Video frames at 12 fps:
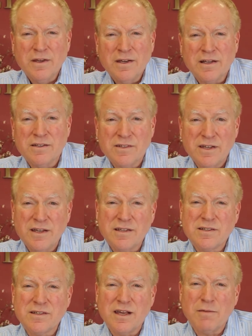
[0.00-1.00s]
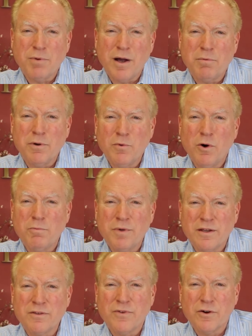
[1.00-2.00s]
exists, they probably won't be
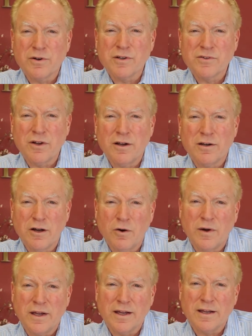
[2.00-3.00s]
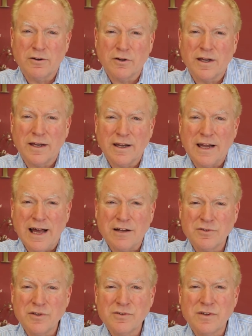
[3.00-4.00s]
as focused on going and looking at
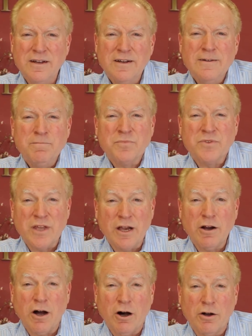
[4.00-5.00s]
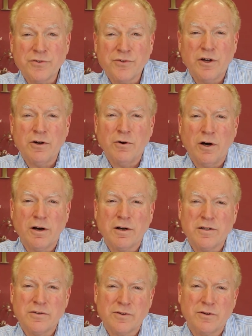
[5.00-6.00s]
houses. They also are
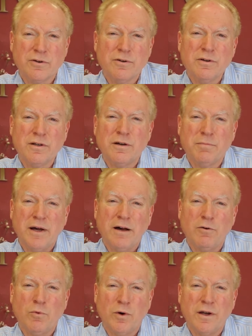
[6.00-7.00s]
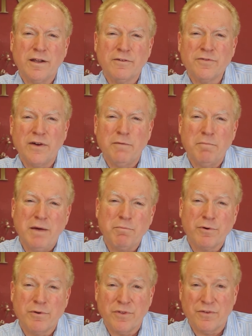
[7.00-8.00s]
concerned about what if a
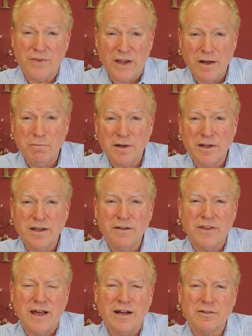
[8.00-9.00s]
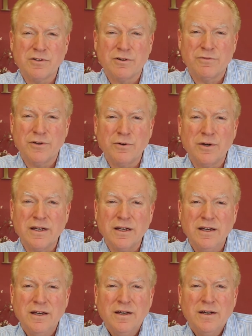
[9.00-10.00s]
member of the family of the house they're viewing
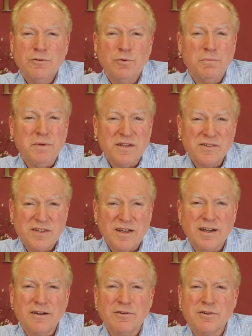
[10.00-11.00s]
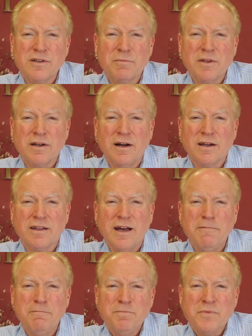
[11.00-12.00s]
would be sick or something like that.